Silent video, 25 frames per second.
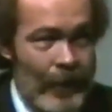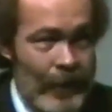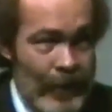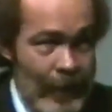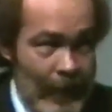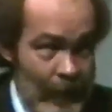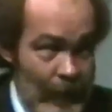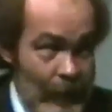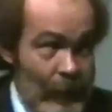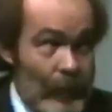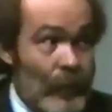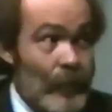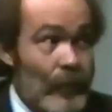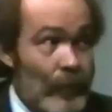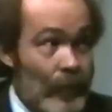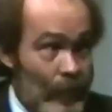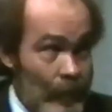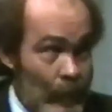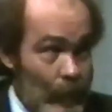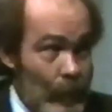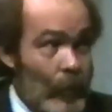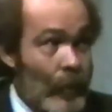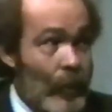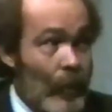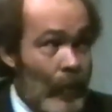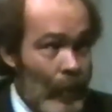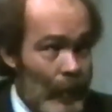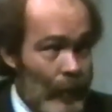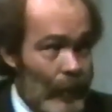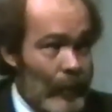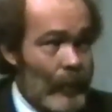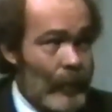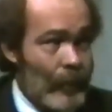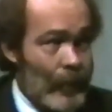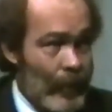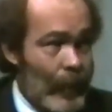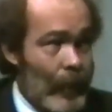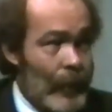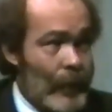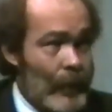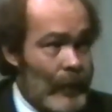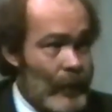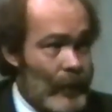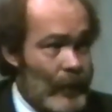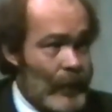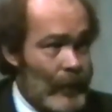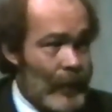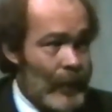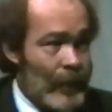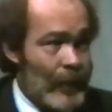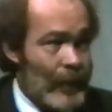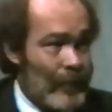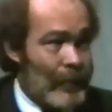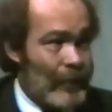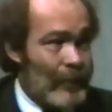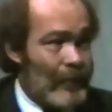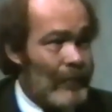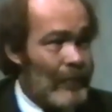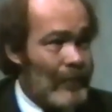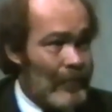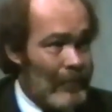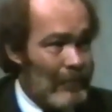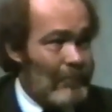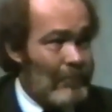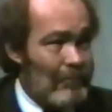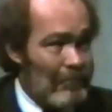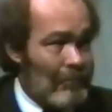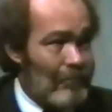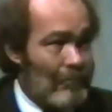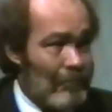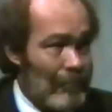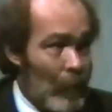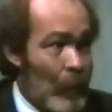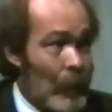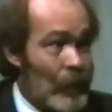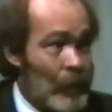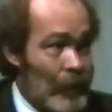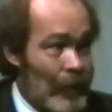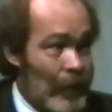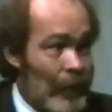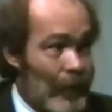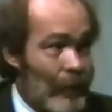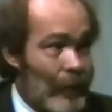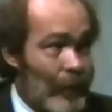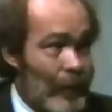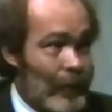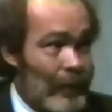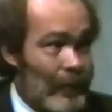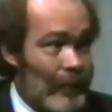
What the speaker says: attention to it will cause more stuttering.